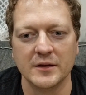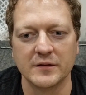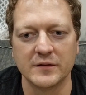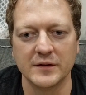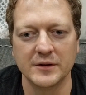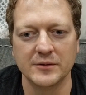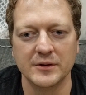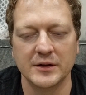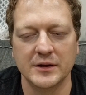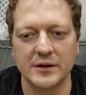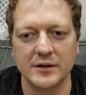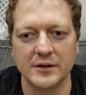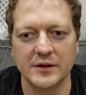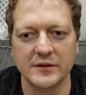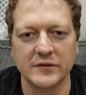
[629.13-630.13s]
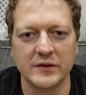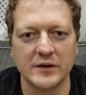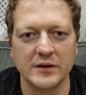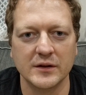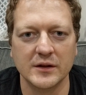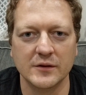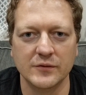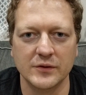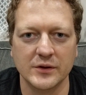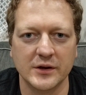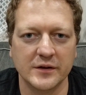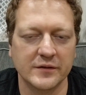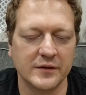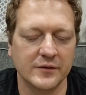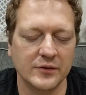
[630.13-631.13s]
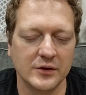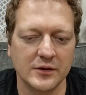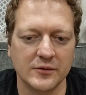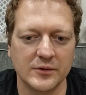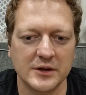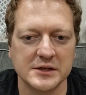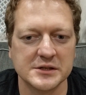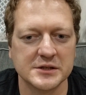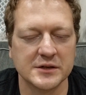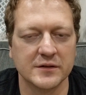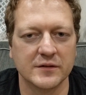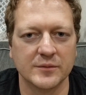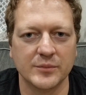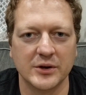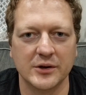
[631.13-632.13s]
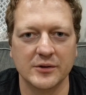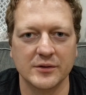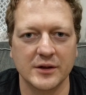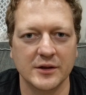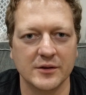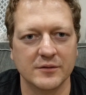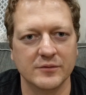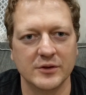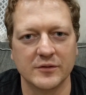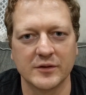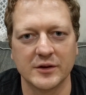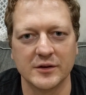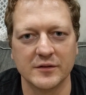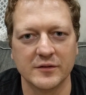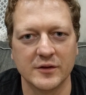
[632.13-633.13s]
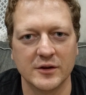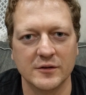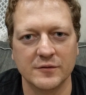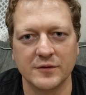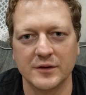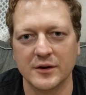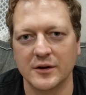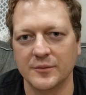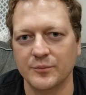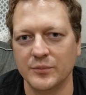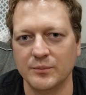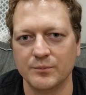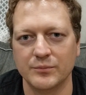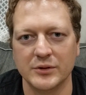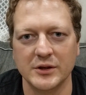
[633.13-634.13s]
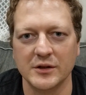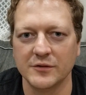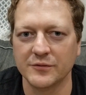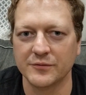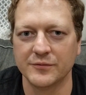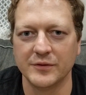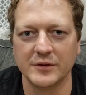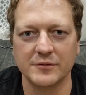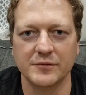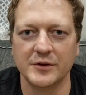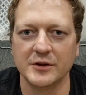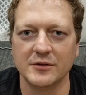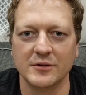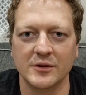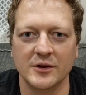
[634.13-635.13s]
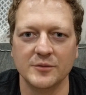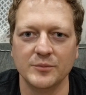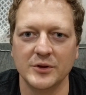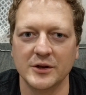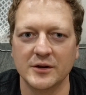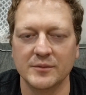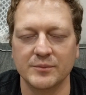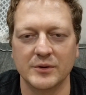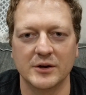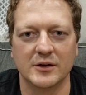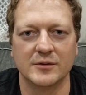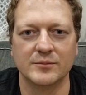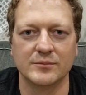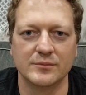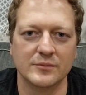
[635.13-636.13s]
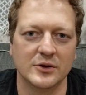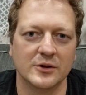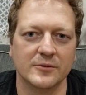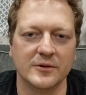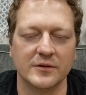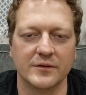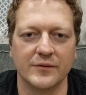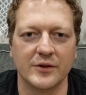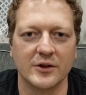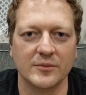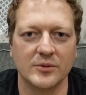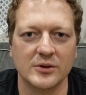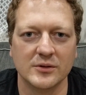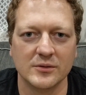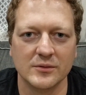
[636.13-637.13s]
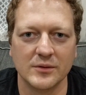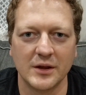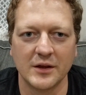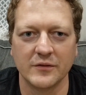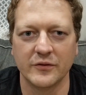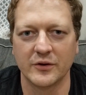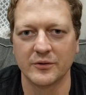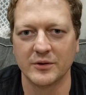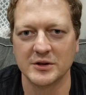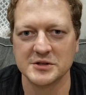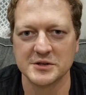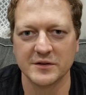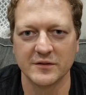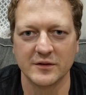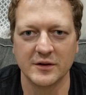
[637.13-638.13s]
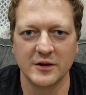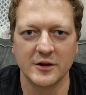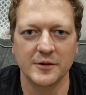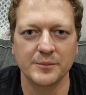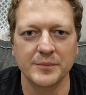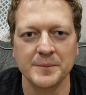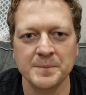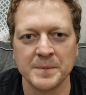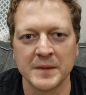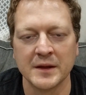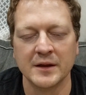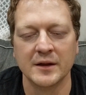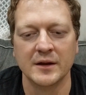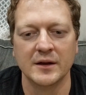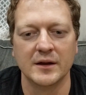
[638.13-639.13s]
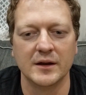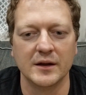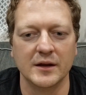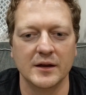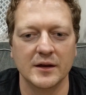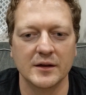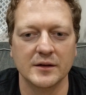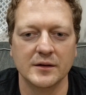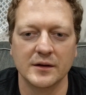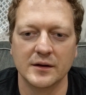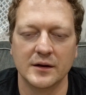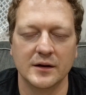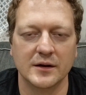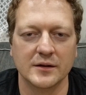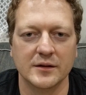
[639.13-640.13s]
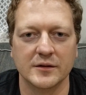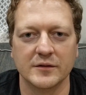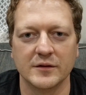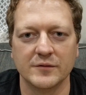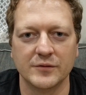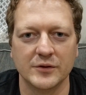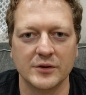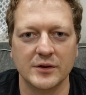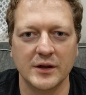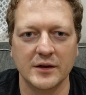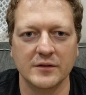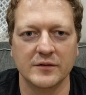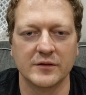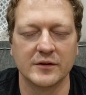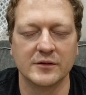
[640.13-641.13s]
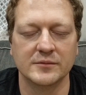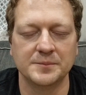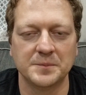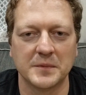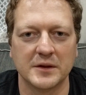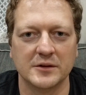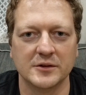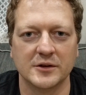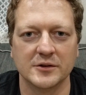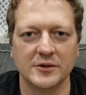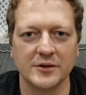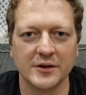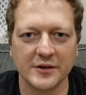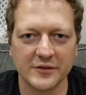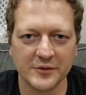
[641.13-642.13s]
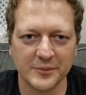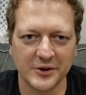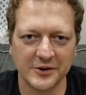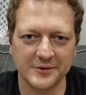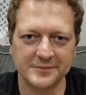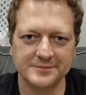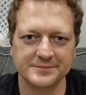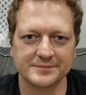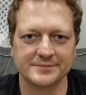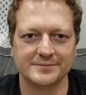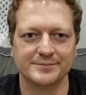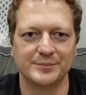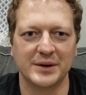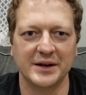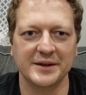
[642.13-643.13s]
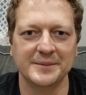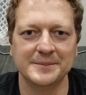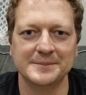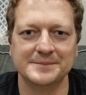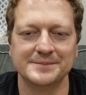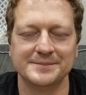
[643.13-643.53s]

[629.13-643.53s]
So that's it. If you guys have any questions about any of this kind of stuff, please feel free to hit me up. I'm always available to answer questions and help. And that's it for today. So I'll talk to you guys tomorrow. Bye.